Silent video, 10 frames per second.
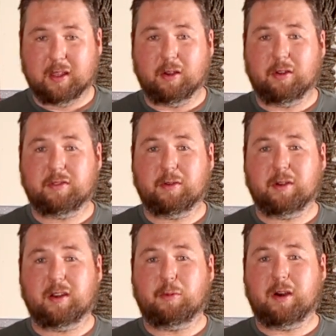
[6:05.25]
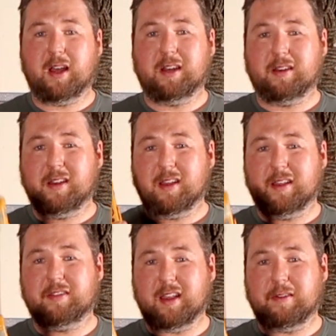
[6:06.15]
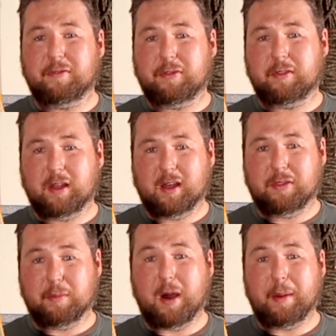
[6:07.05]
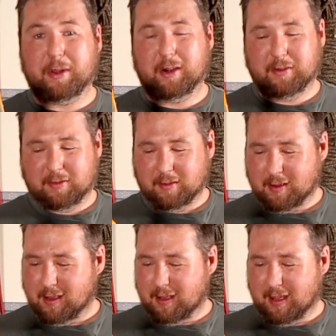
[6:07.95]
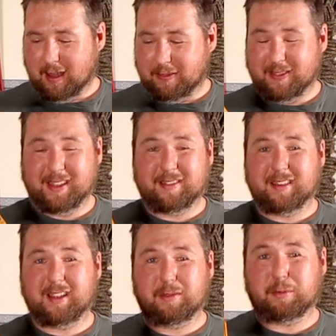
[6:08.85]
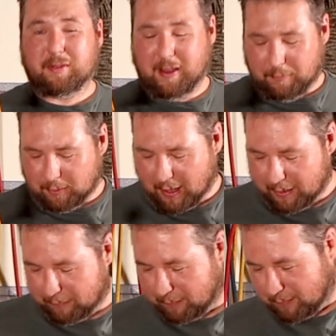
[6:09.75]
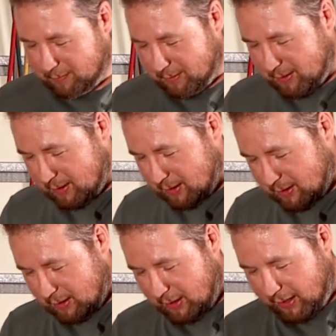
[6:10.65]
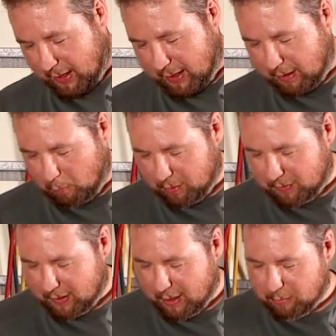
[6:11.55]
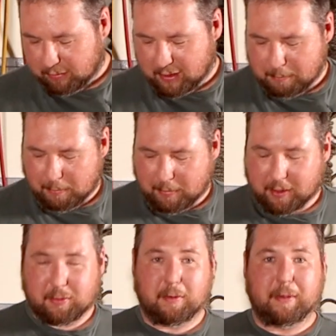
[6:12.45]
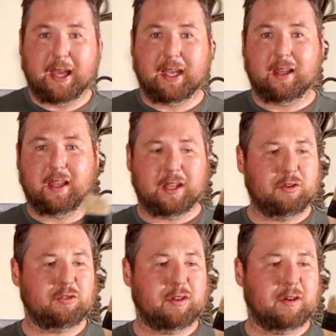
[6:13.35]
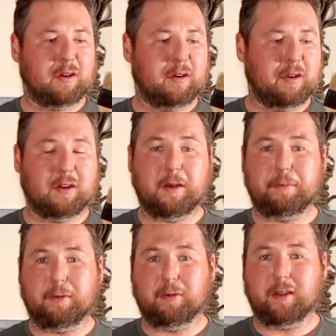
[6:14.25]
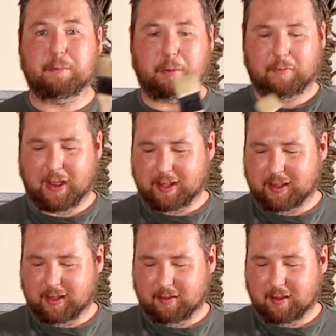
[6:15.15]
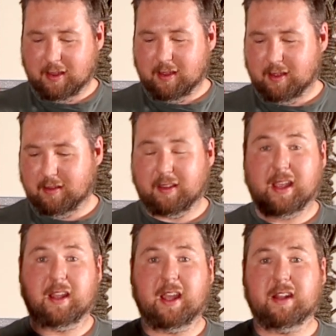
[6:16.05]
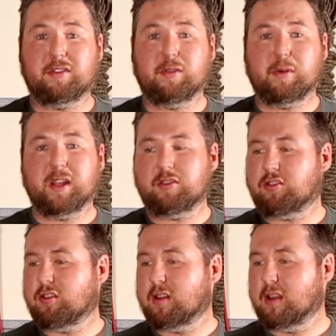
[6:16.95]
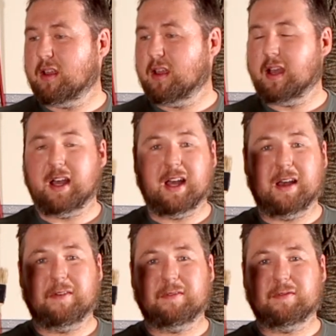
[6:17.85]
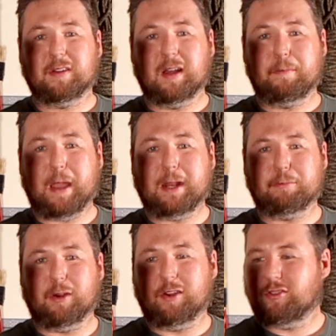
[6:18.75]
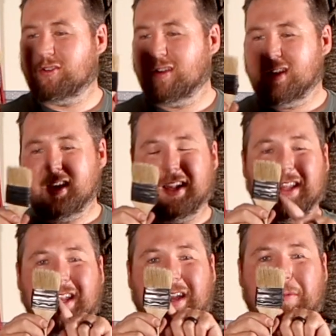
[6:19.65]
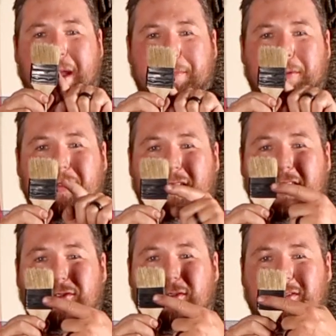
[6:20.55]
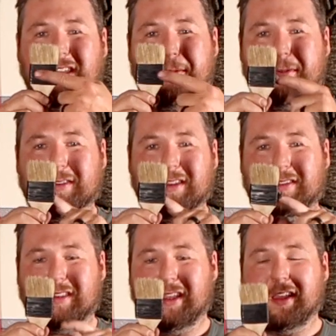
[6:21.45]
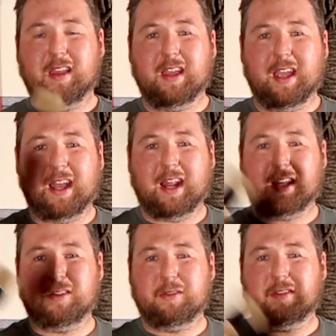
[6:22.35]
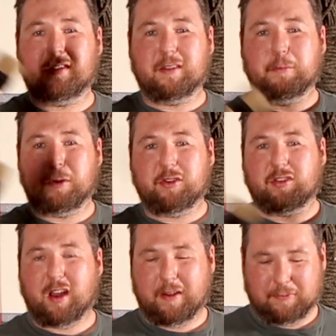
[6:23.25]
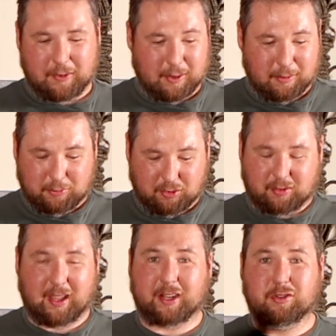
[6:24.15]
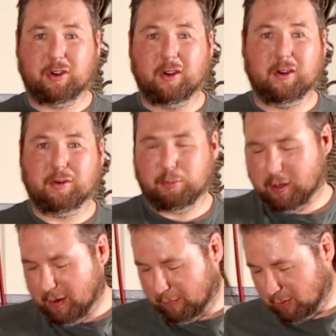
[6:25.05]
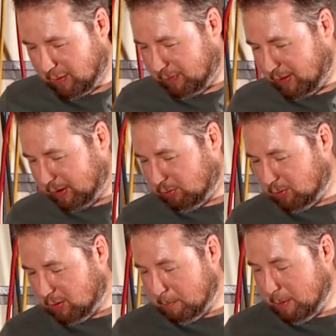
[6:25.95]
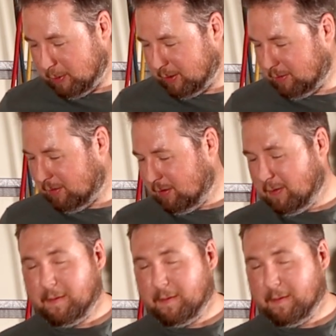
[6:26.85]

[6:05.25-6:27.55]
You're also going to want a set of uh, thermometers. Uh, these things will save your life. And one thing I always keep on my tool bag, and usually your, your company will get, provide these, is a, a two inch uh, uh, paintbrush. And then I wrap it with electrical tape, as you can see. And I can use this to brush off, you know, just like dirt or whatever off the electrical components.